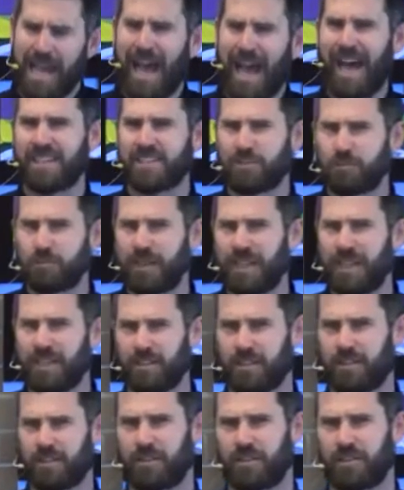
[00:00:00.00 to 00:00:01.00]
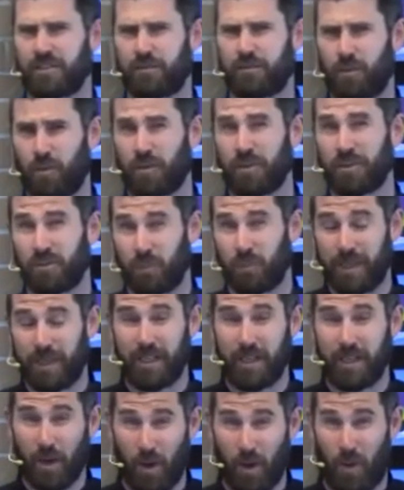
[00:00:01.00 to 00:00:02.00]
As readers, of course, we
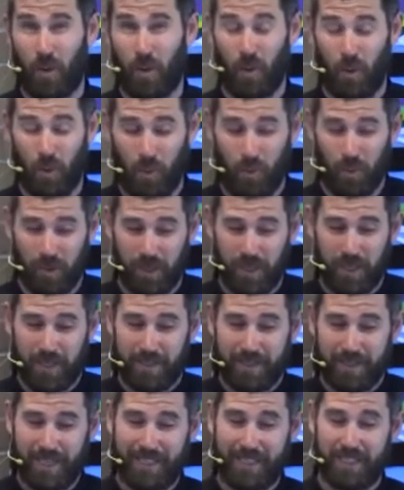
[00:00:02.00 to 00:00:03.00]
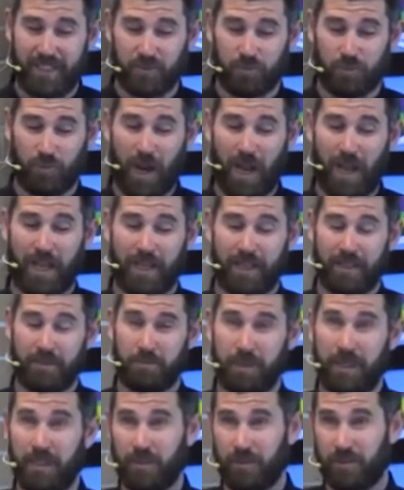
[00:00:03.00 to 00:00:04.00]
know that he's right.
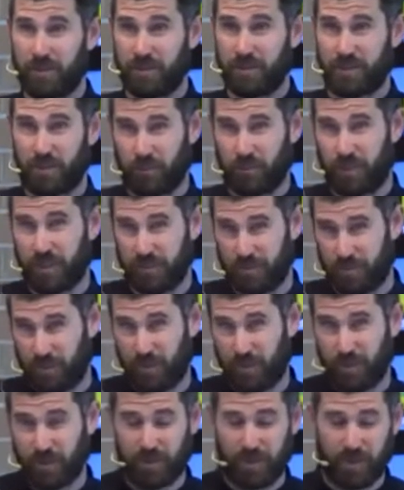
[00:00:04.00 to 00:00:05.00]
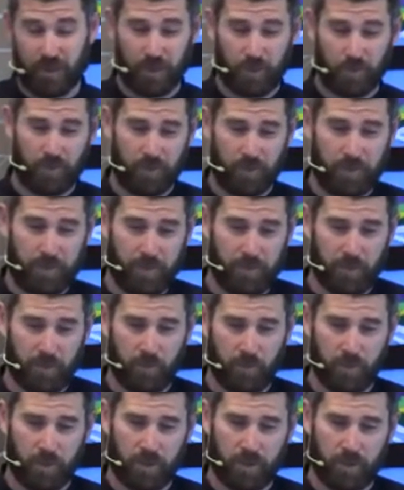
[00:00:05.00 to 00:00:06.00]
We know the stories from earlier where
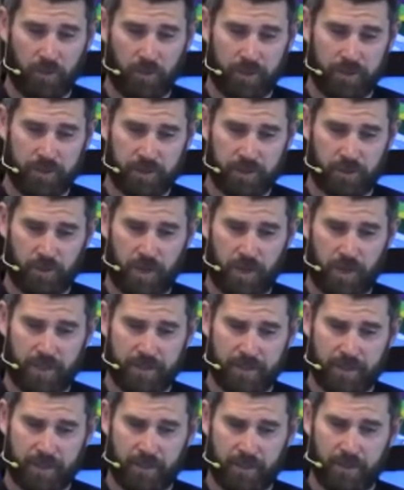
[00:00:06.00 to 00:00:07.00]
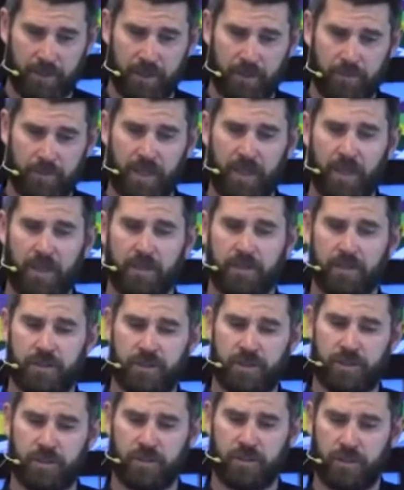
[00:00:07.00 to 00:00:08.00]
people were going to try to kill him. They
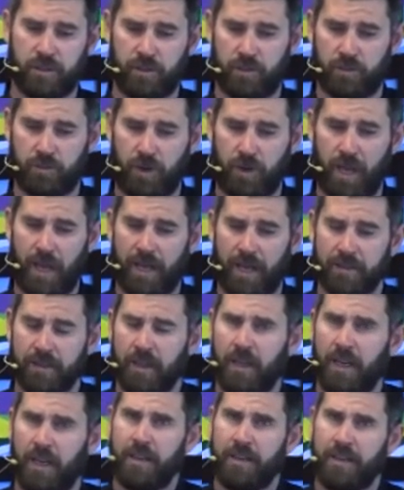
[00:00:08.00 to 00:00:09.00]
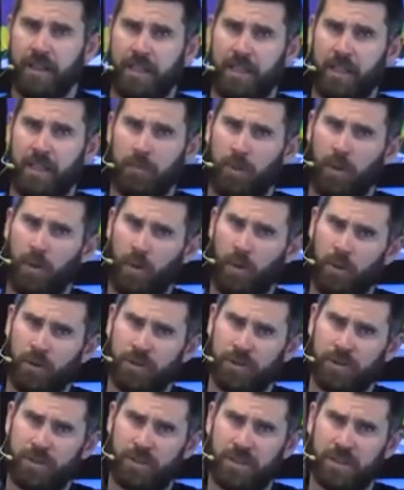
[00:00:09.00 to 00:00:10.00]
understood the threat that he
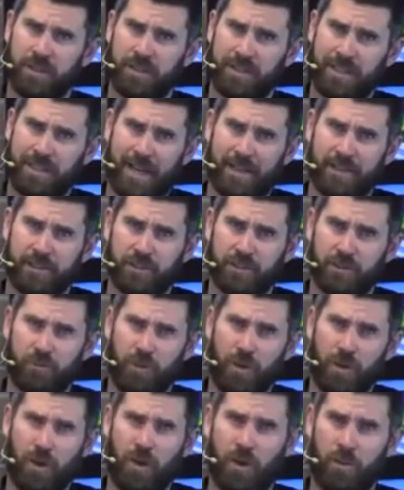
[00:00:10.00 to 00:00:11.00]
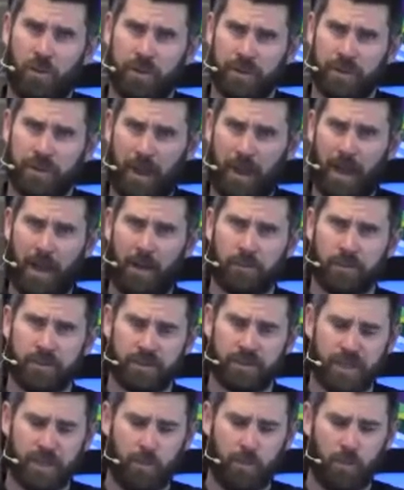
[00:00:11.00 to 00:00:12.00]
posed to the status quo and the
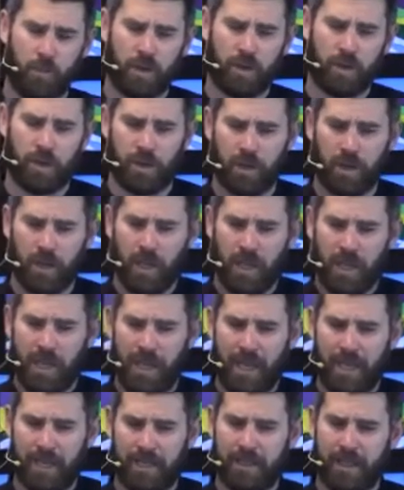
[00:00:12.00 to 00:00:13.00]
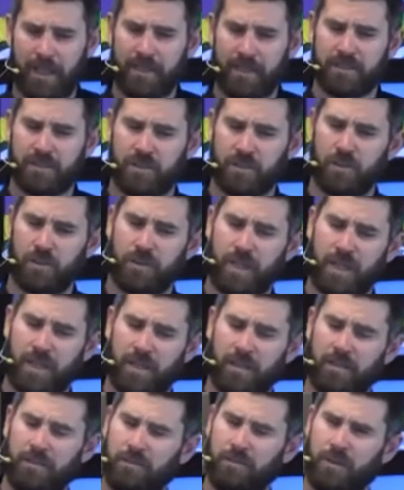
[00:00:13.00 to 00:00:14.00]
powers that were, and, and so
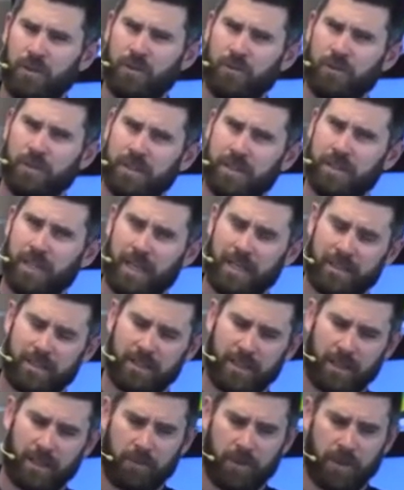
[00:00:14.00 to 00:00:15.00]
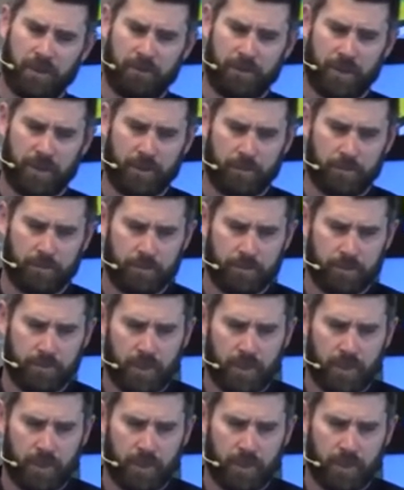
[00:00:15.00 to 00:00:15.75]
they knew that they had to get rid of him.